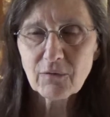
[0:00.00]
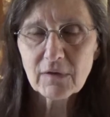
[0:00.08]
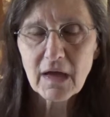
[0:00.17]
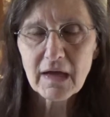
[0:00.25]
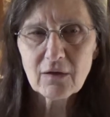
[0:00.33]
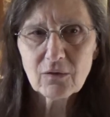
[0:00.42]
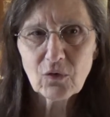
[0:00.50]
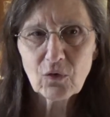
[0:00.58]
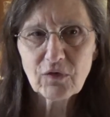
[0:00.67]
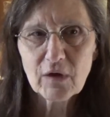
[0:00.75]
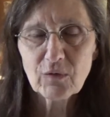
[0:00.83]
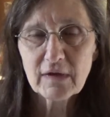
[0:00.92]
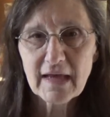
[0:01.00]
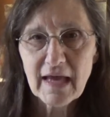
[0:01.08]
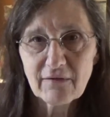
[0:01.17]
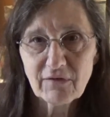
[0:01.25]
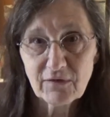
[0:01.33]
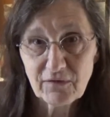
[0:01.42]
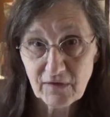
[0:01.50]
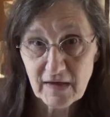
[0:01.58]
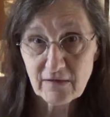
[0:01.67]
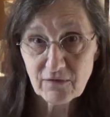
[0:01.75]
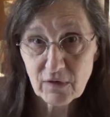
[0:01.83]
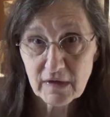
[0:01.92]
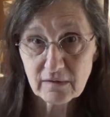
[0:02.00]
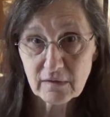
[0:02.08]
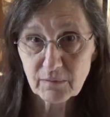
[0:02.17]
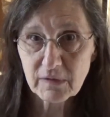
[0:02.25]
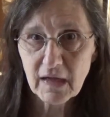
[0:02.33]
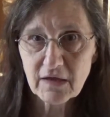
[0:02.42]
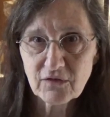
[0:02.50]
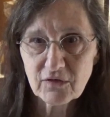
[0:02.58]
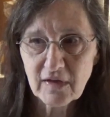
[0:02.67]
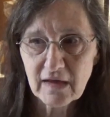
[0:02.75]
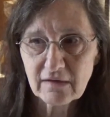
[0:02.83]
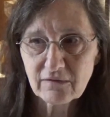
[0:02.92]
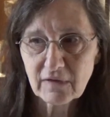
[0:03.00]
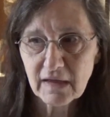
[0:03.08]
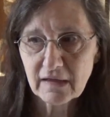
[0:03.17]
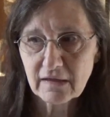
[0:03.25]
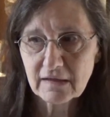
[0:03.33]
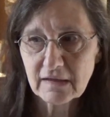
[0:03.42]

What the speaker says: I don't know if I really have a favorite, but I just have, like,